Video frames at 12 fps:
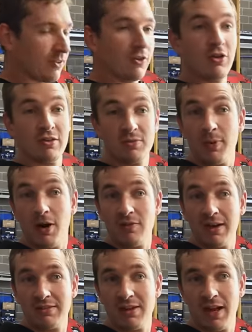the
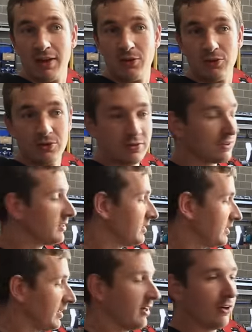transporter vans are good.
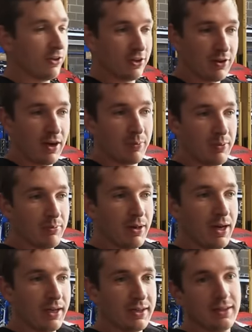You get all your crap in
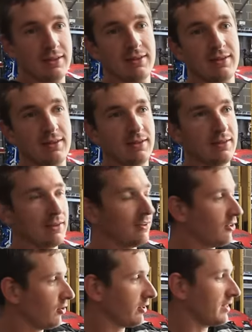back.
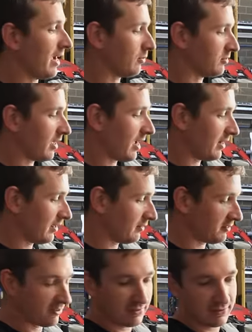The only downside
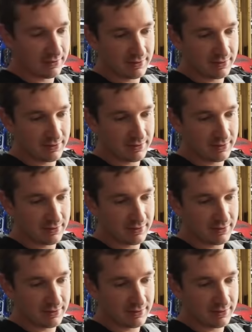is